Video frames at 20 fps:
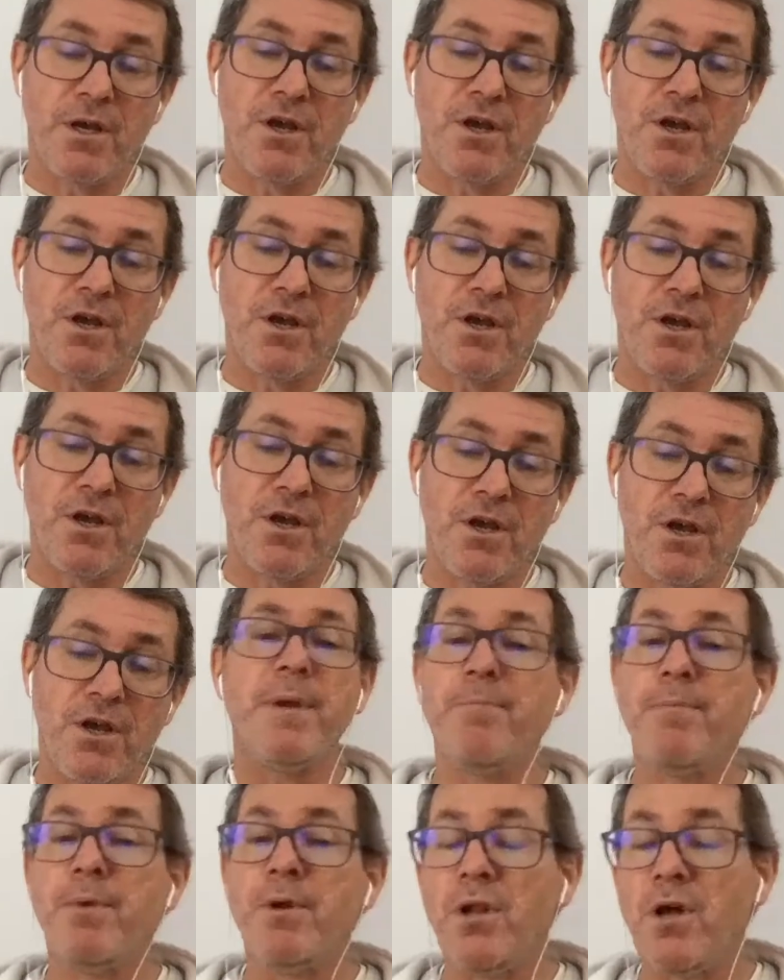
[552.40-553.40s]
The
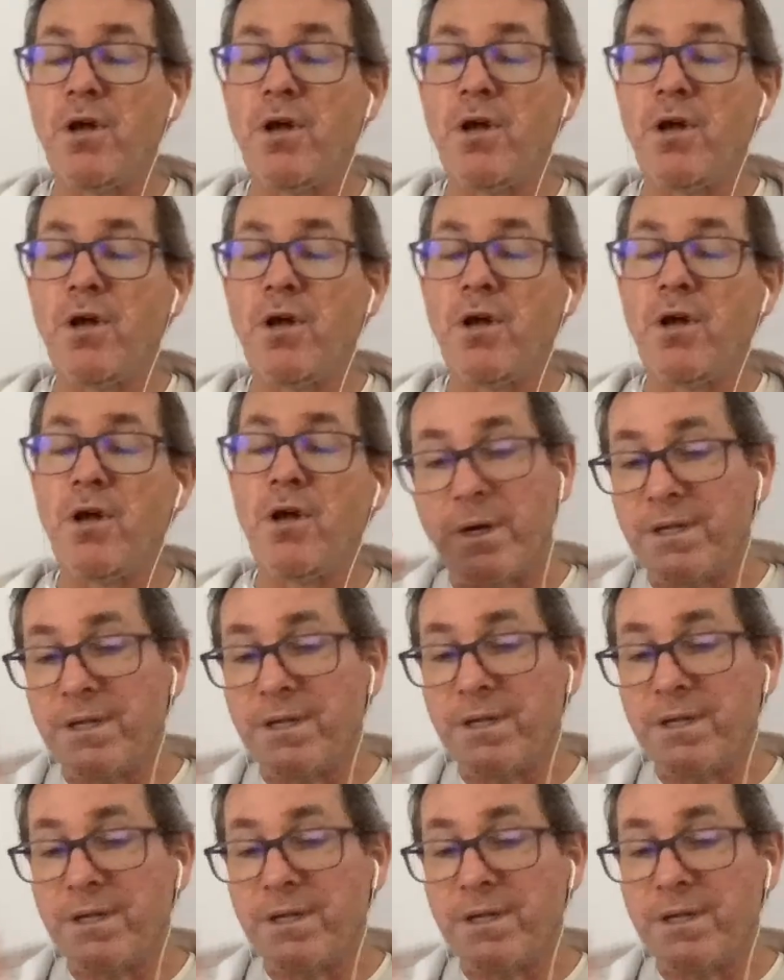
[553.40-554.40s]
people on one
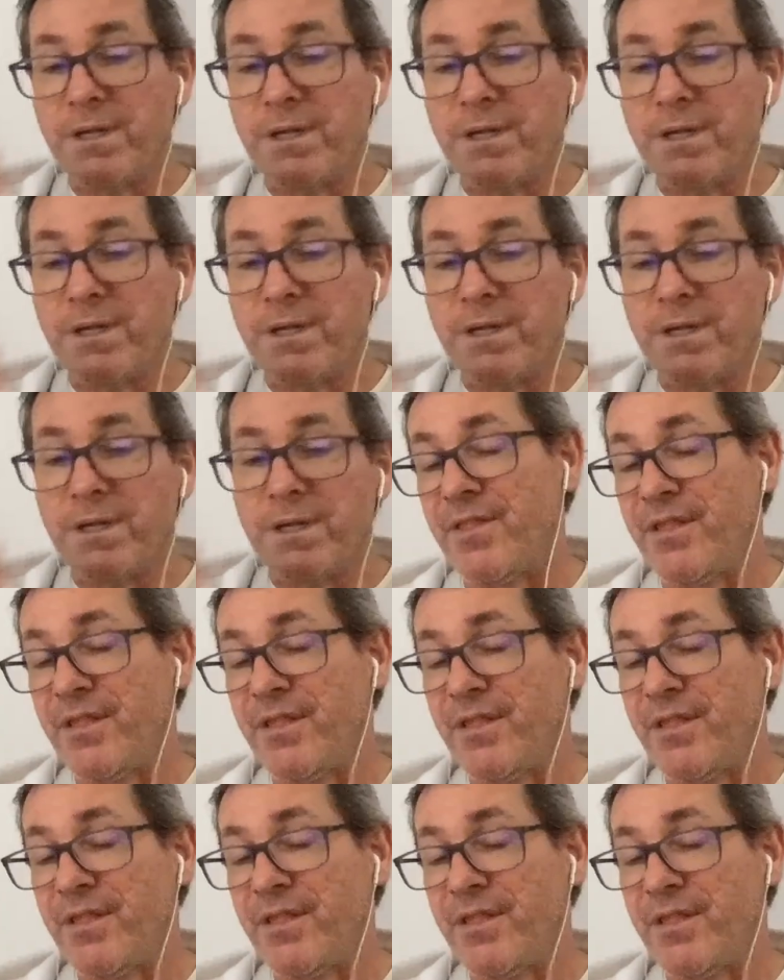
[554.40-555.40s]
side are louder than
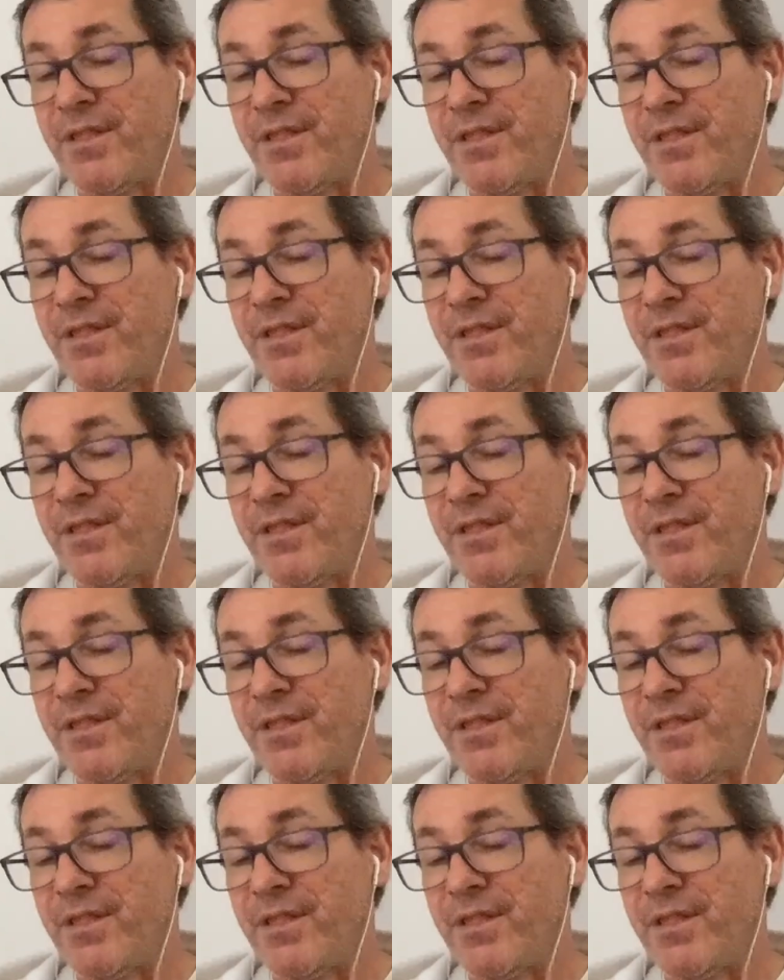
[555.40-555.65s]
the other.